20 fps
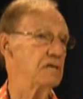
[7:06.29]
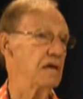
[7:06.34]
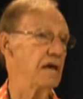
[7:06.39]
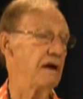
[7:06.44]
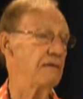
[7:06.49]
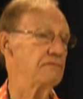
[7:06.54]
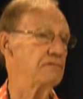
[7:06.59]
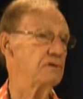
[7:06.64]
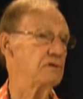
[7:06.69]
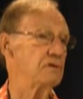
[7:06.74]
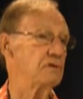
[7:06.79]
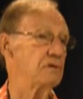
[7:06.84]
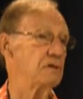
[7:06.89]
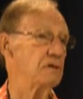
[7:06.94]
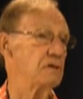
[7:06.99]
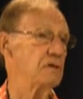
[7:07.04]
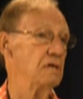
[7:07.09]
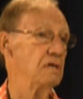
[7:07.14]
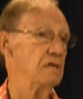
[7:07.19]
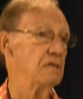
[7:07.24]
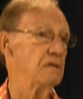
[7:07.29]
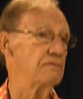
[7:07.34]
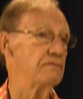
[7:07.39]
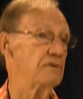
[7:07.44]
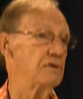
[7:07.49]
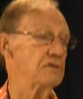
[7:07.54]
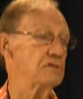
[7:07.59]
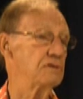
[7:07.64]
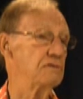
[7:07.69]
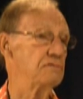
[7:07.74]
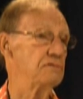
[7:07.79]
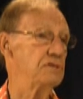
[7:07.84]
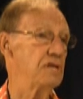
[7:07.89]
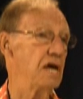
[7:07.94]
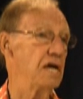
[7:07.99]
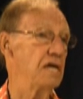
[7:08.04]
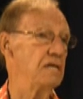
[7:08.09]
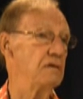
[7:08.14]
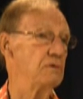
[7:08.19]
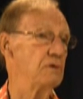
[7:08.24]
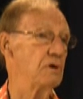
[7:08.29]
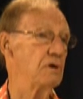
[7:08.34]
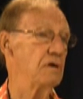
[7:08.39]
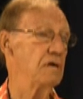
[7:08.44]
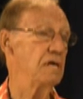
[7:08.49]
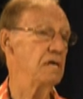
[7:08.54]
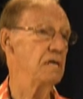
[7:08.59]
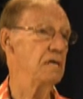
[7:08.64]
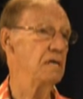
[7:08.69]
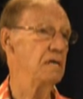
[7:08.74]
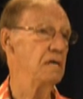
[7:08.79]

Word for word: after the 1st of January,